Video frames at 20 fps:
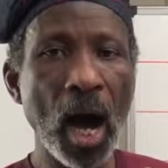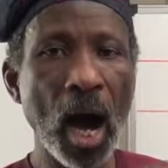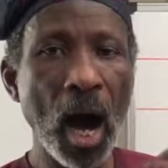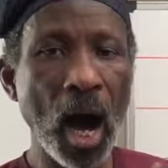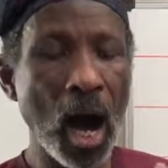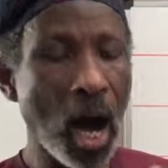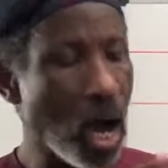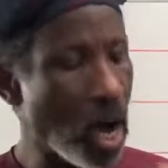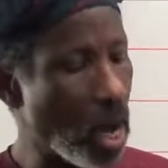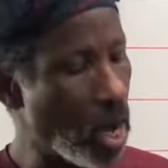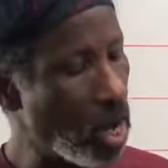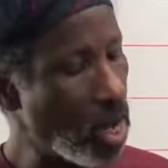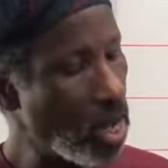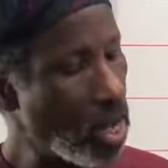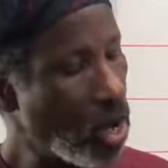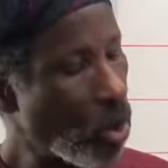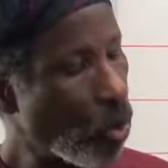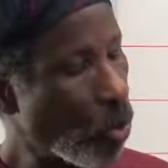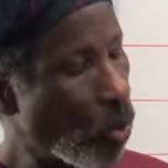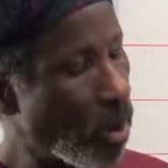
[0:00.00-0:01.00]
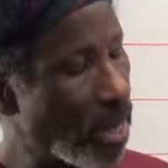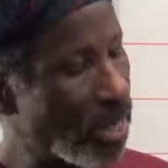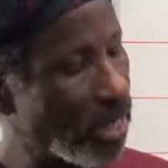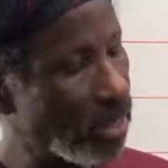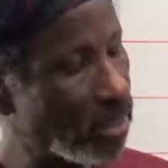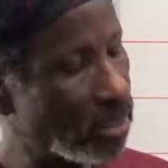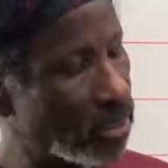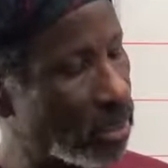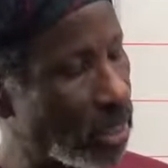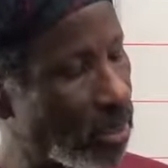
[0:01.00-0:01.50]
Ha. When
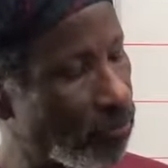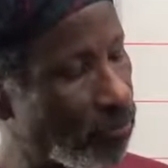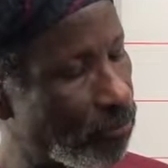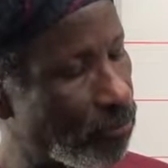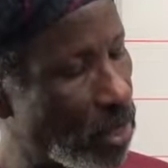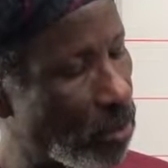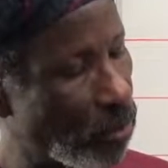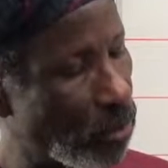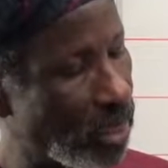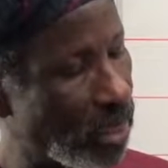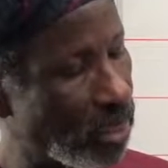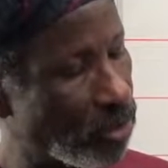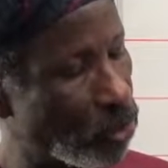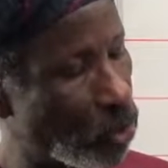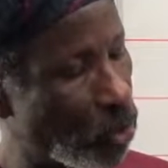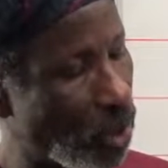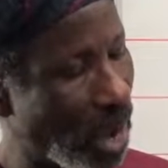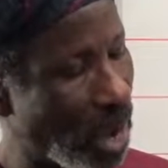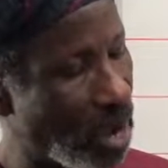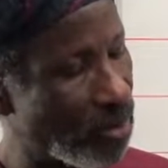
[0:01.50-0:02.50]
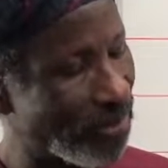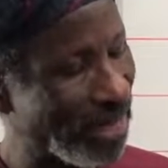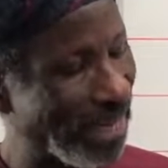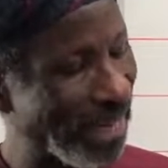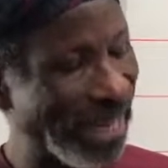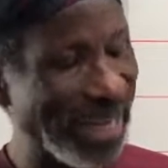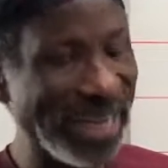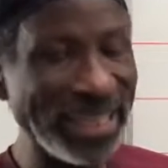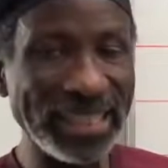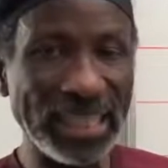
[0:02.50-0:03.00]
it's you have a
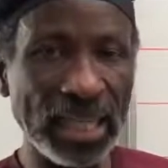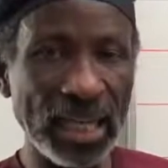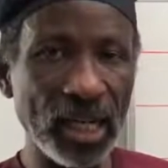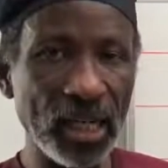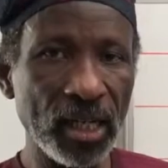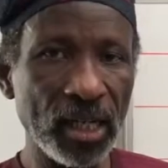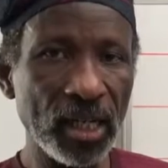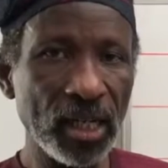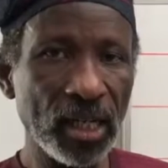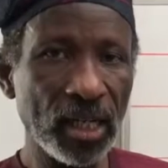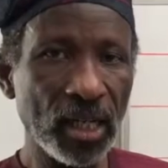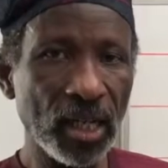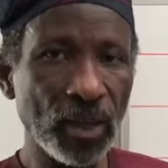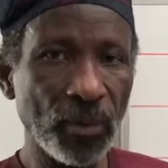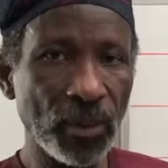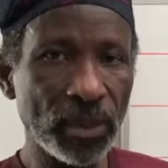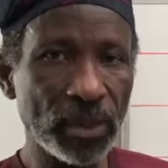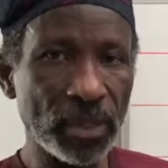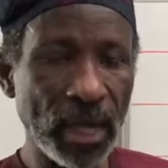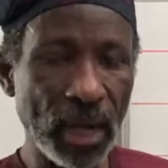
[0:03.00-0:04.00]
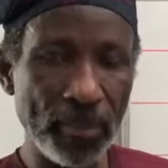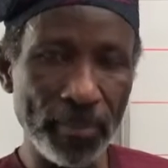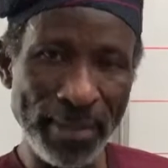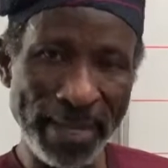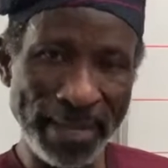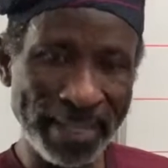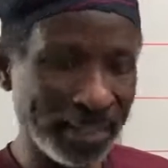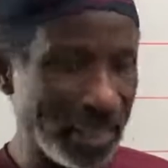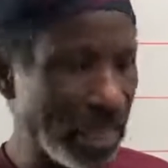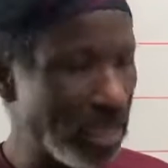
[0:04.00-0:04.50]
letter which can
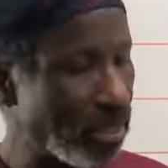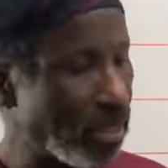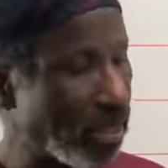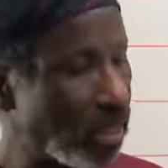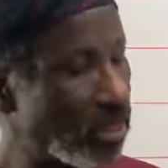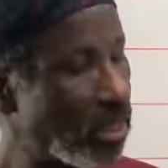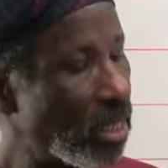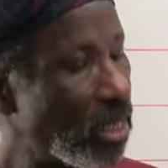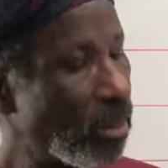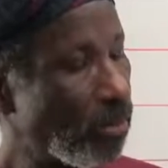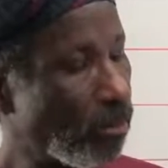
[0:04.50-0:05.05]
be extended,